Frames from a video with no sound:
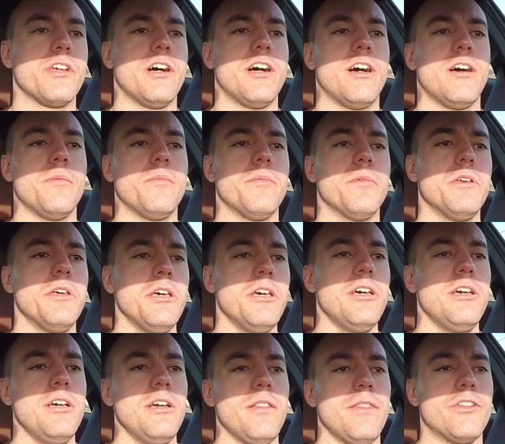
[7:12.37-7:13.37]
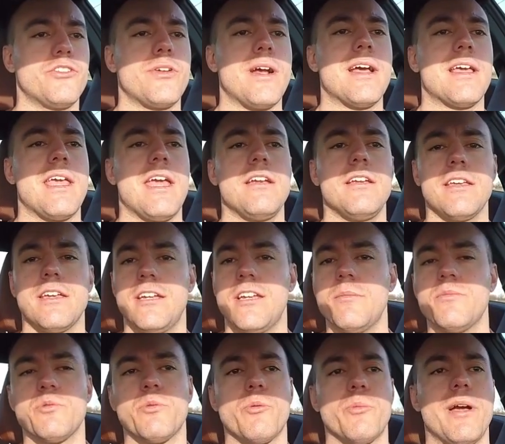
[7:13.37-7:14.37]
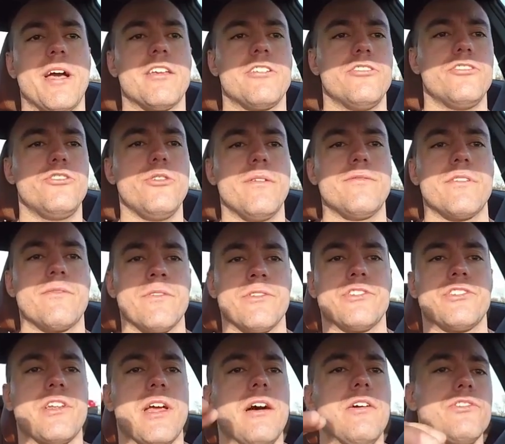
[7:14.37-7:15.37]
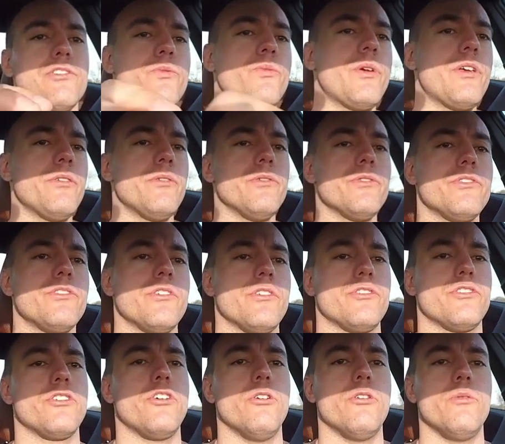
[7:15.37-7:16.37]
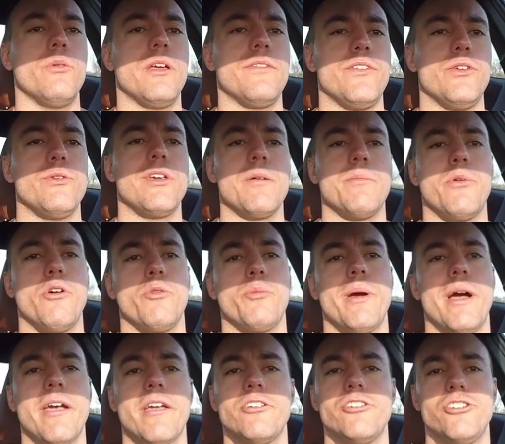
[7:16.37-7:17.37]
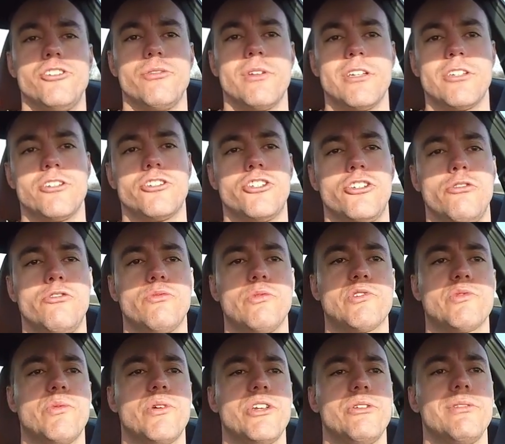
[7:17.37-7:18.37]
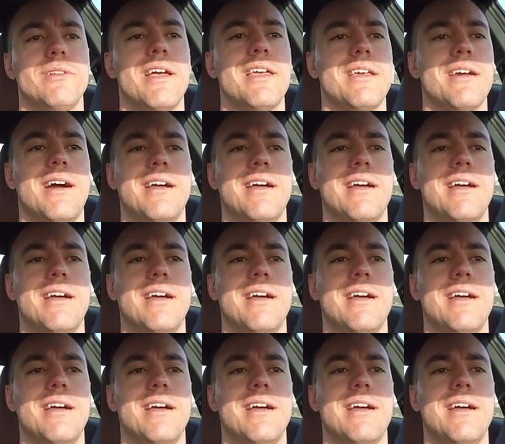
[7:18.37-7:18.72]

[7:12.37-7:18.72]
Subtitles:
The track handling and M Sport packages do have different styles of wheels, so if you get both packages, you get to choose which one you like.